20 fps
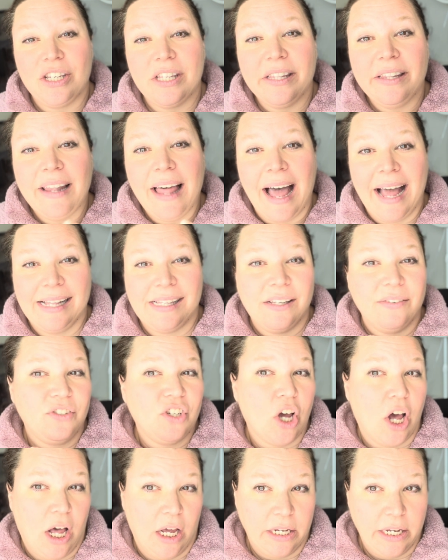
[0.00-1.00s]
lots of
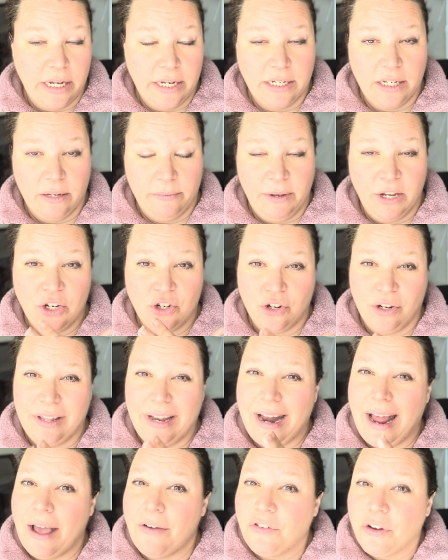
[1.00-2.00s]
talking to make sure
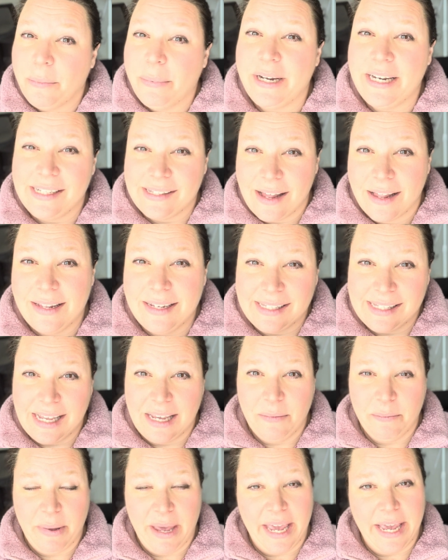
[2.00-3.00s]
that everybody's on the
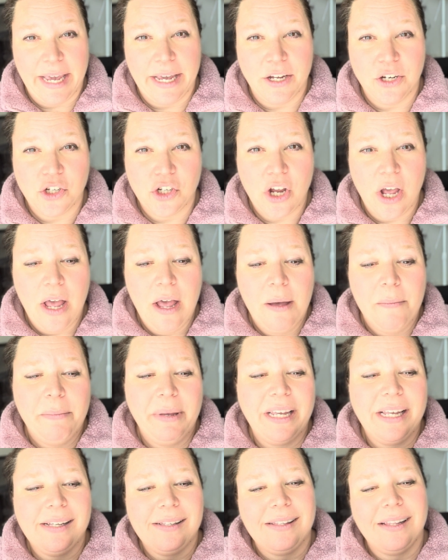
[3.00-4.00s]
same page,
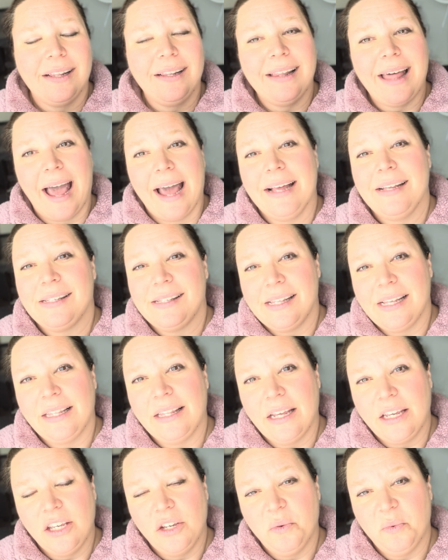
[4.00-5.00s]
because the last thing
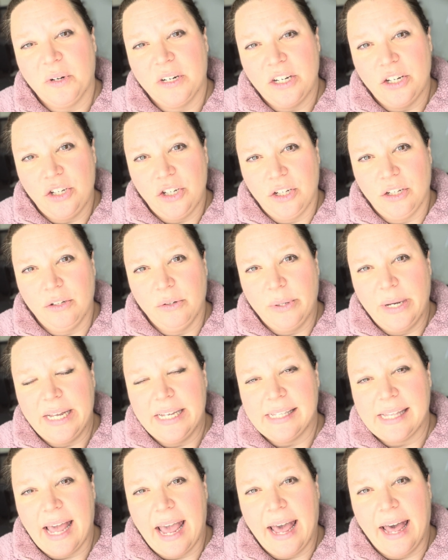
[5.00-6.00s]
that you want to do
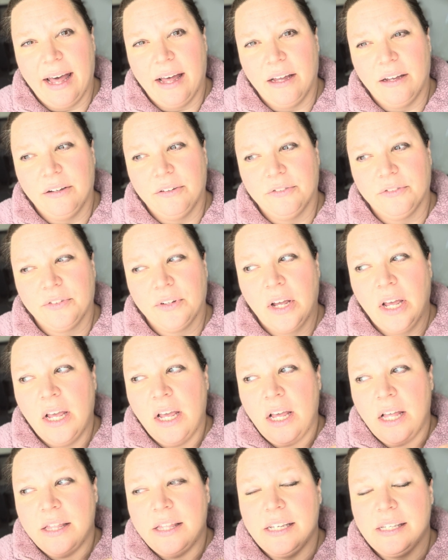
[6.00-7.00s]
is have
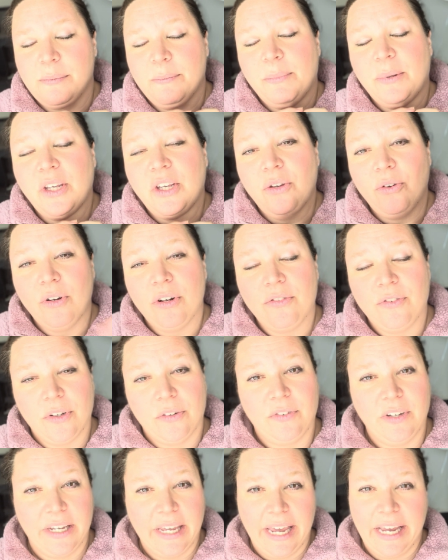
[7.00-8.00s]
this beautiful
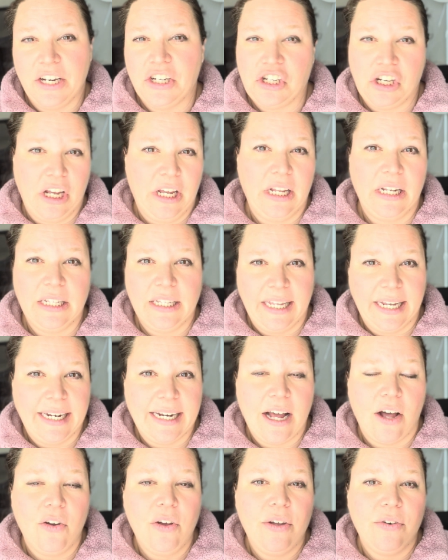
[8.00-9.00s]
vacation laid
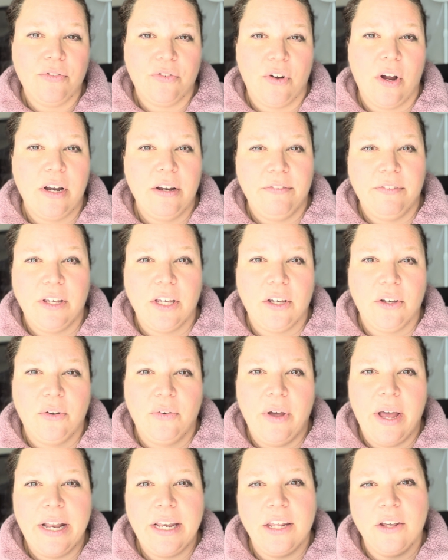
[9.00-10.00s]
out in front of you
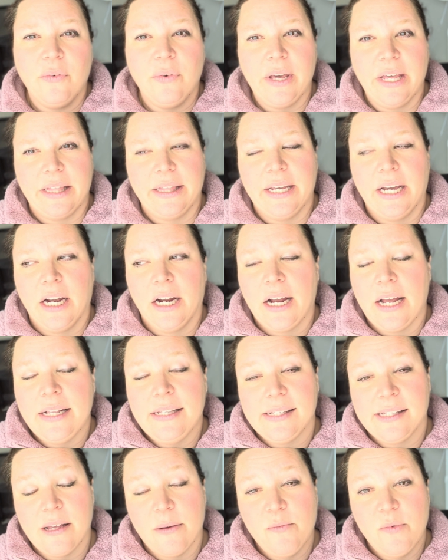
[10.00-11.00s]
and you get there
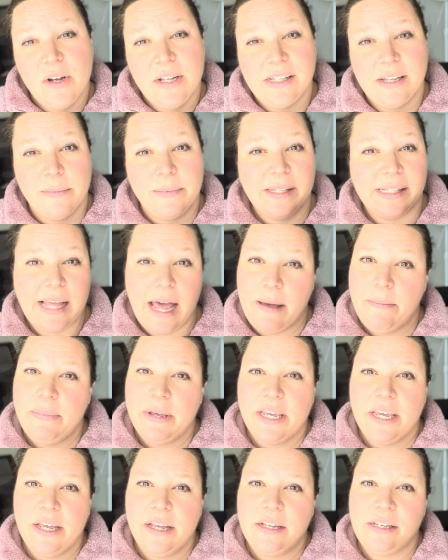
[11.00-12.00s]
and someone's upset
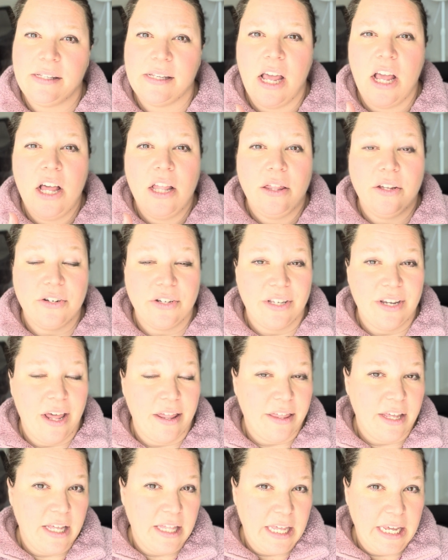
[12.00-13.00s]
because there's
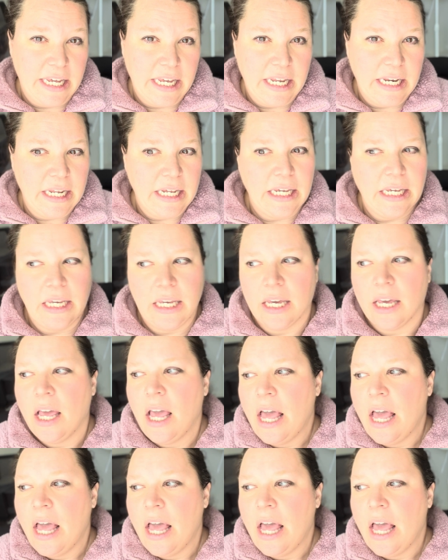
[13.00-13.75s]
nothing they can eat.